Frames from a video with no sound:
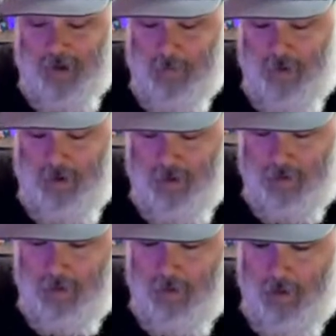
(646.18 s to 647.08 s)

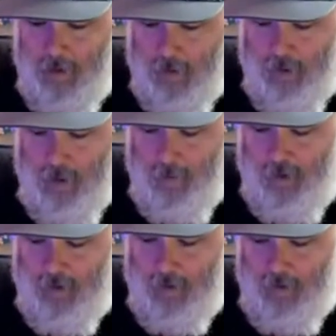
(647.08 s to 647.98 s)
Batman
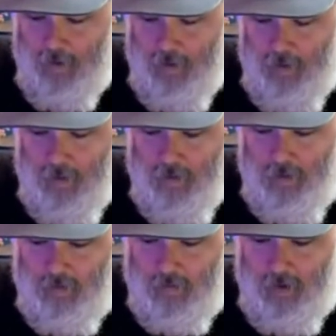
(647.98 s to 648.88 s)
comic.
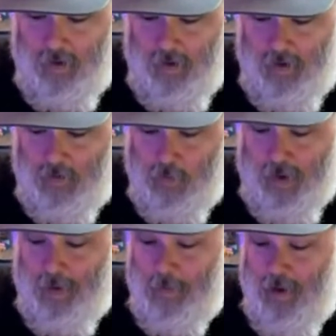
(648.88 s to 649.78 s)
This is
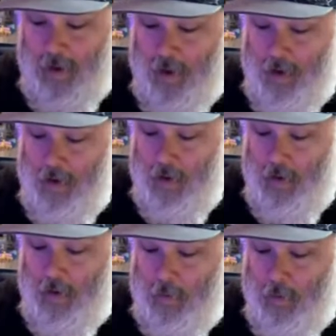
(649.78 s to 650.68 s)
Batman
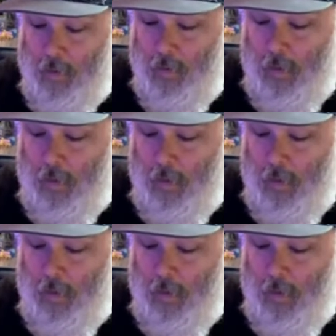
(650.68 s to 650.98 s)
number